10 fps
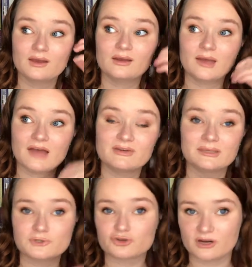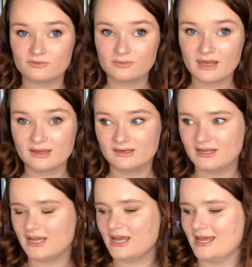having him stray from that
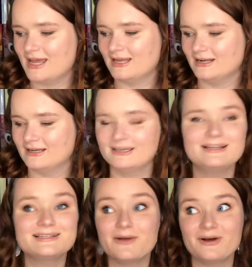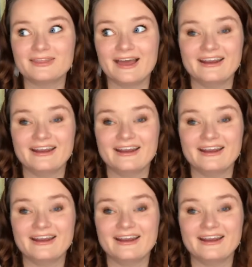and uh, he does not want that